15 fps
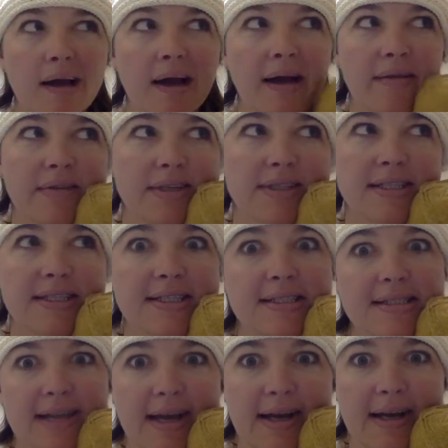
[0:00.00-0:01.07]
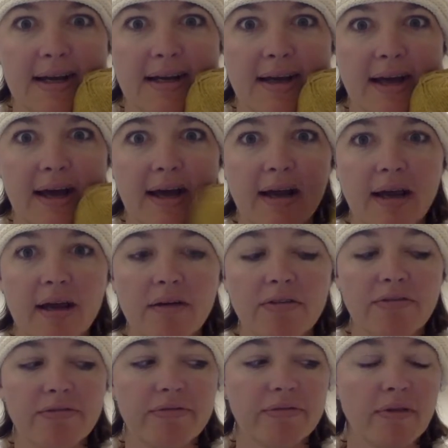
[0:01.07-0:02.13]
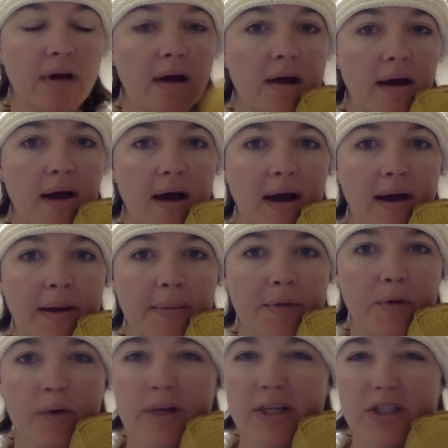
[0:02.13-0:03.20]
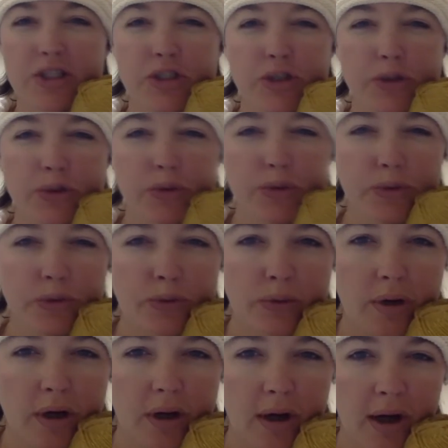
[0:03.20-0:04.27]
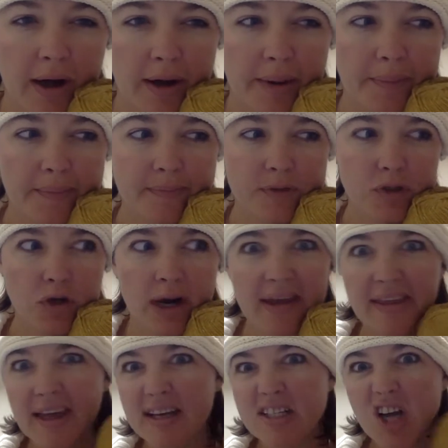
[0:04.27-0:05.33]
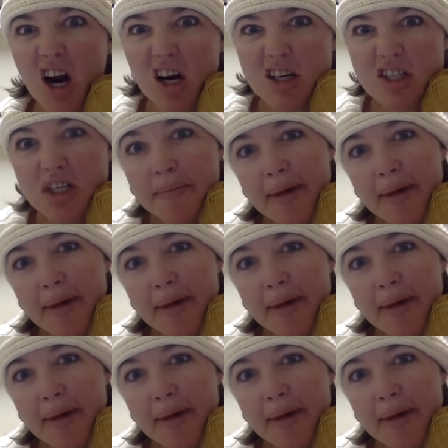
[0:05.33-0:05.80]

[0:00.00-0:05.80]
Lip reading: I haven't decided yet if I'm going to try the intarsia